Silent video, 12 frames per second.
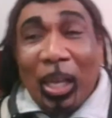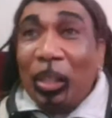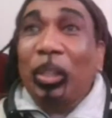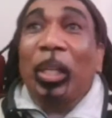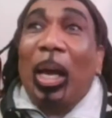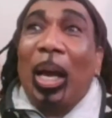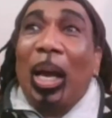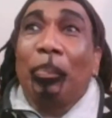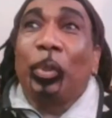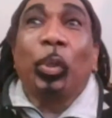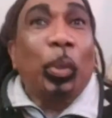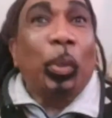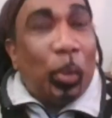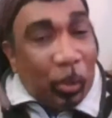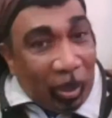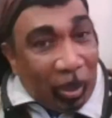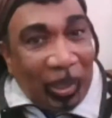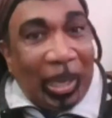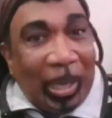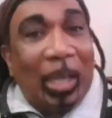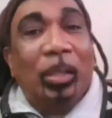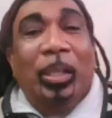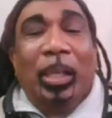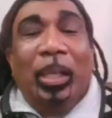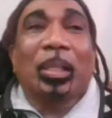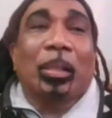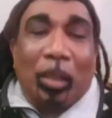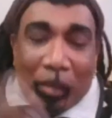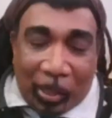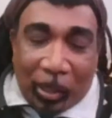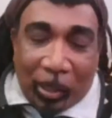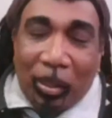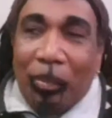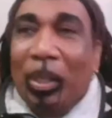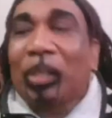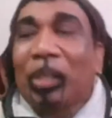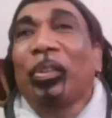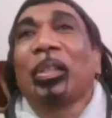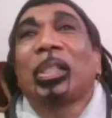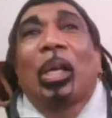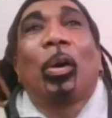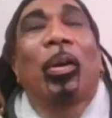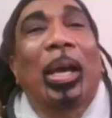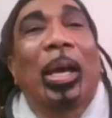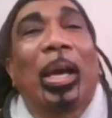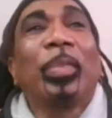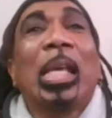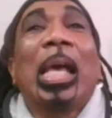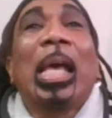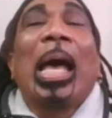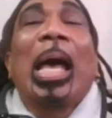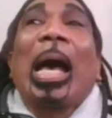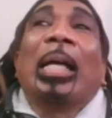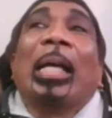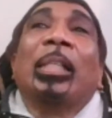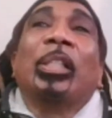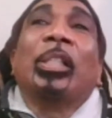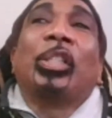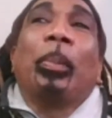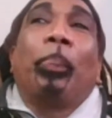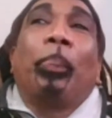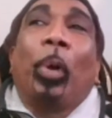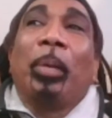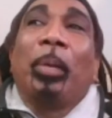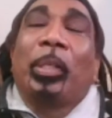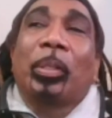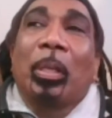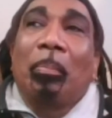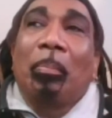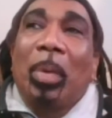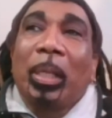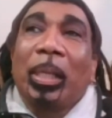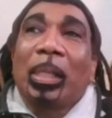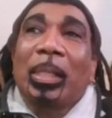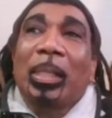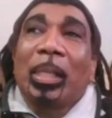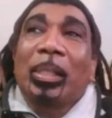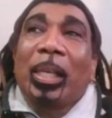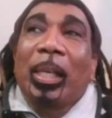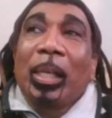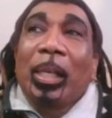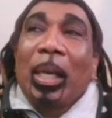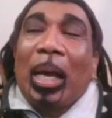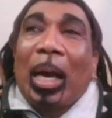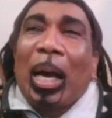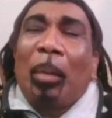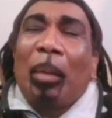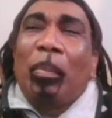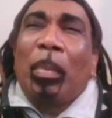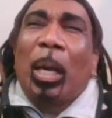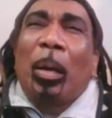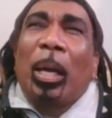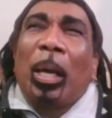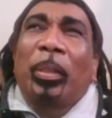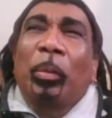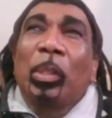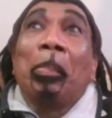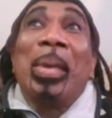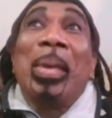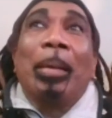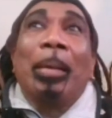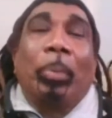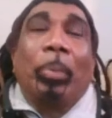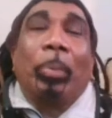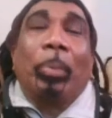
Do you know something else? So I'm singing something else. She said, all right. And she pointed me to somebody else and said, I think it was Mabel.